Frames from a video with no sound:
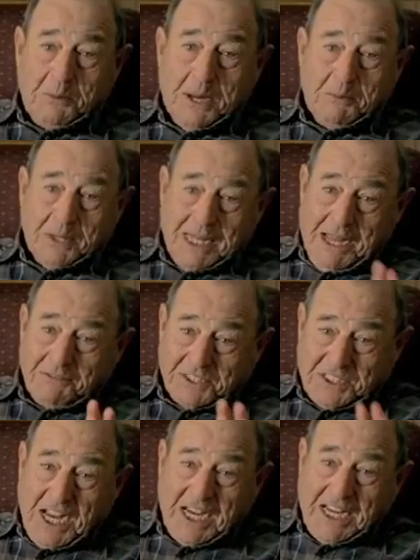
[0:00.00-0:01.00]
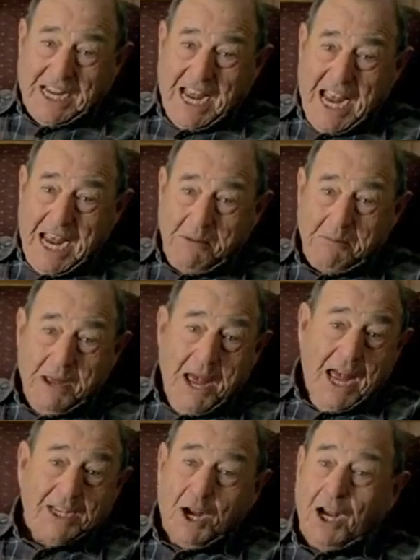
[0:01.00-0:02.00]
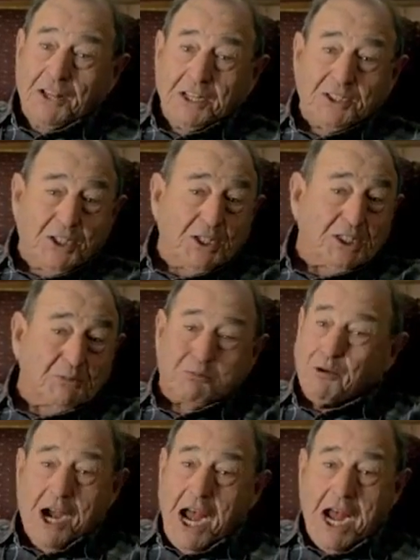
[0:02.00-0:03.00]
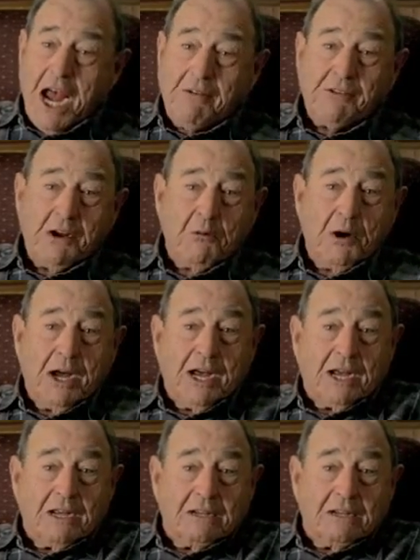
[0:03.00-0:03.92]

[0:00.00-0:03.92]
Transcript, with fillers: people have steady aim, and others just spray everywhere.